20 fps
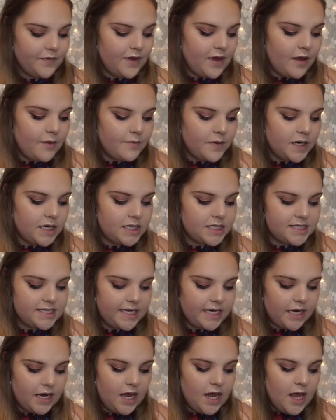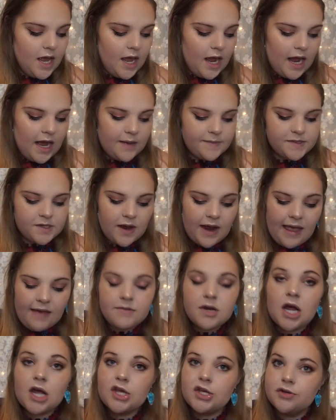up person. So I
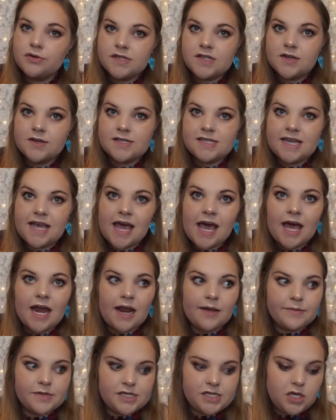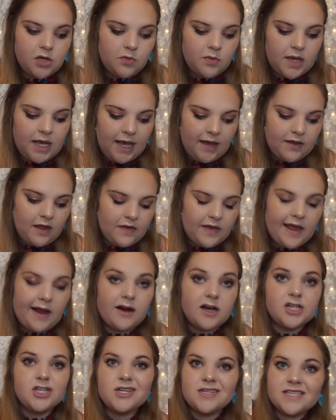have not used those yet. I'm assuming that they
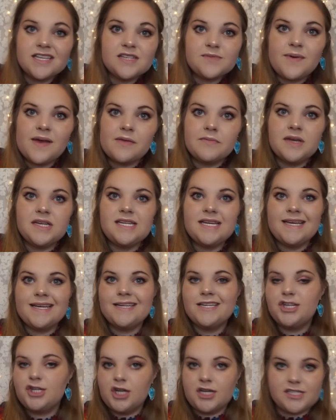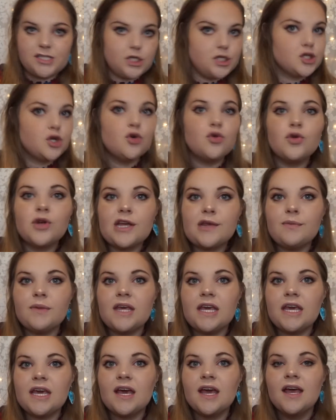are just as pigmented, just as
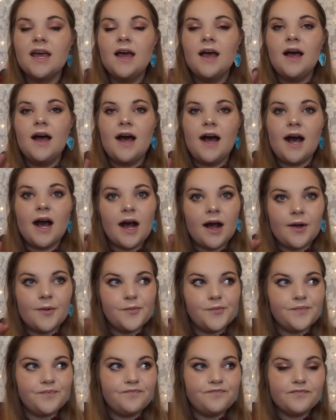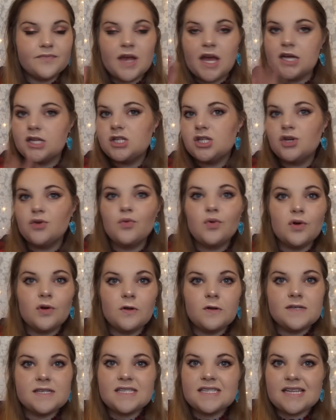creamy, as you
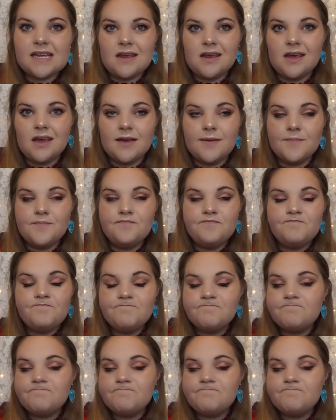will see